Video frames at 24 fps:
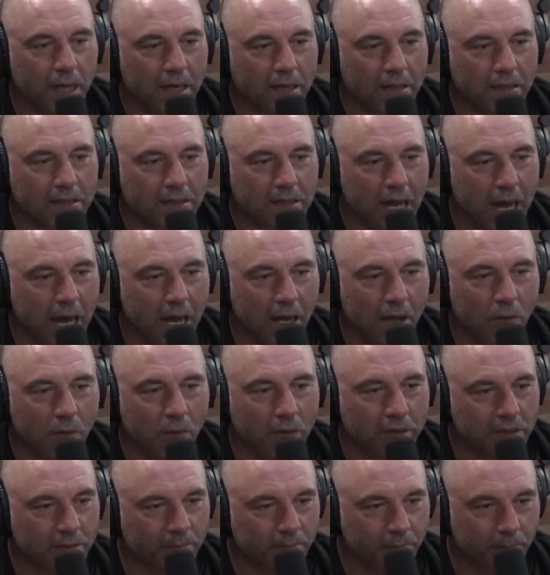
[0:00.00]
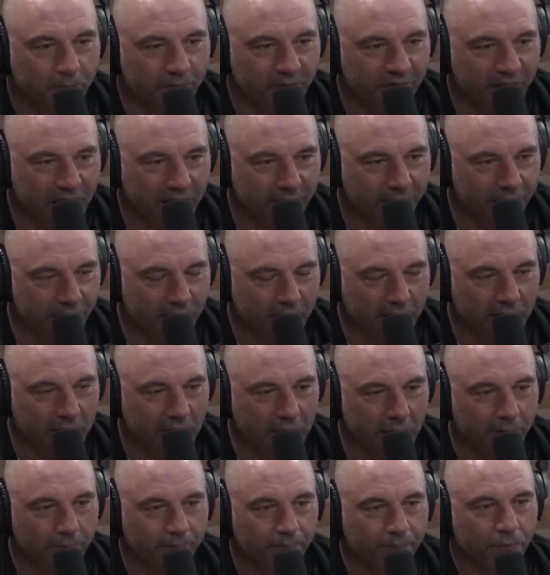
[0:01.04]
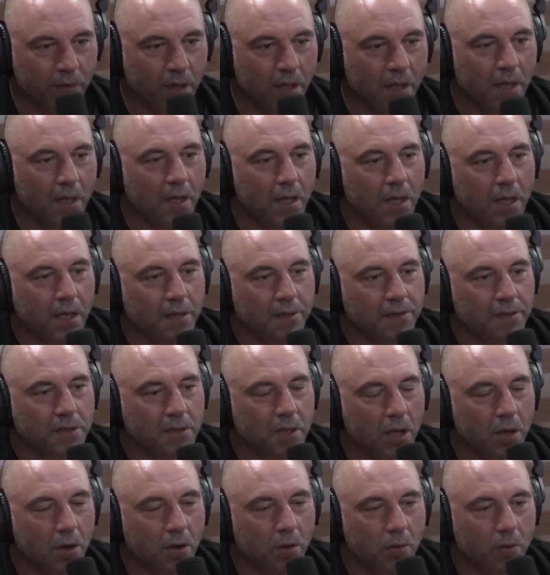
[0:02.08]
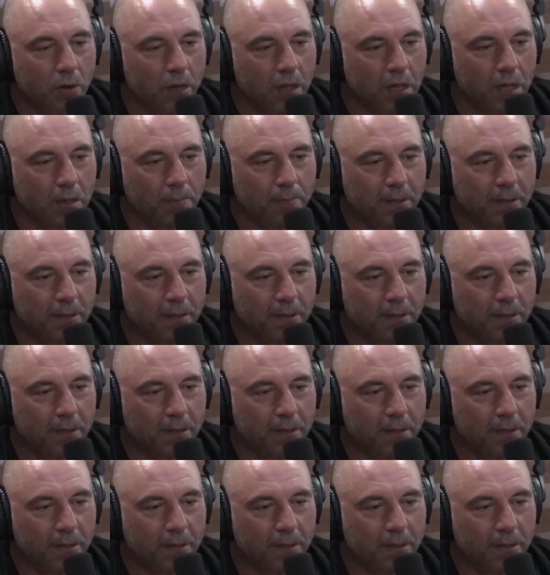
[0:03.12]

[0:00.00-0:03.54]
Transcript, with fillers: his style wasn't fan friendly. And so he